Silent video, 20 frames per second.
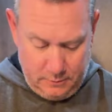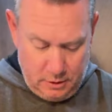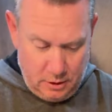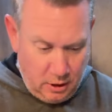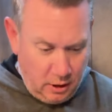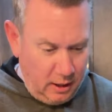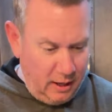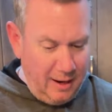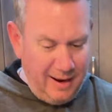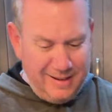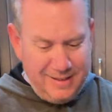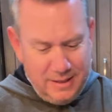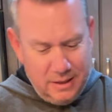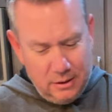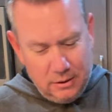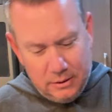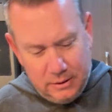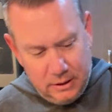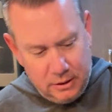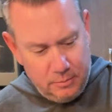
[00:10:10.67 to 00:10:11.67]
All right, I did a
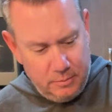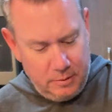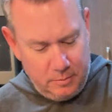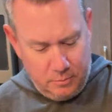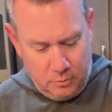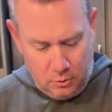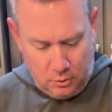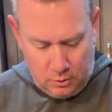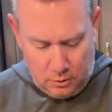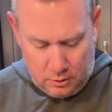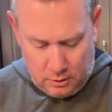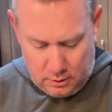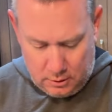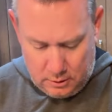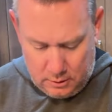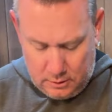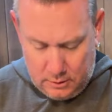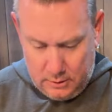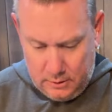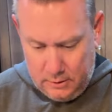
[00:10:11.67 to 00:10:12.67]
little bit
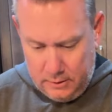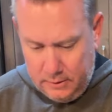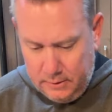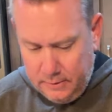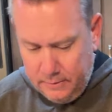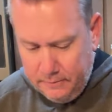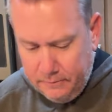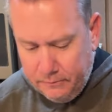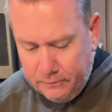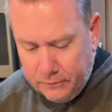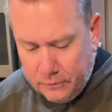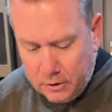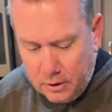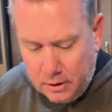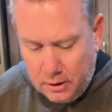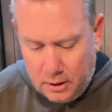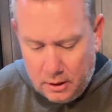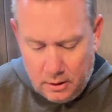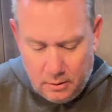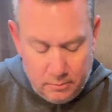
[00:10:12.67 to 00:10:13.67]
more
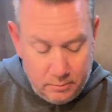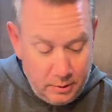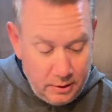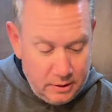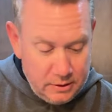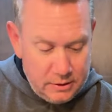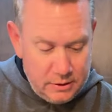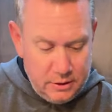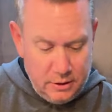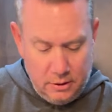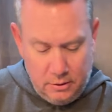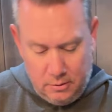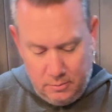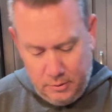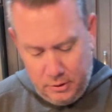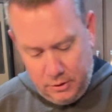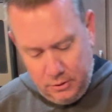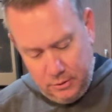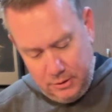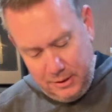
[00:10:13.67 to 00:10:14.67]
pesto. I'm gonna do a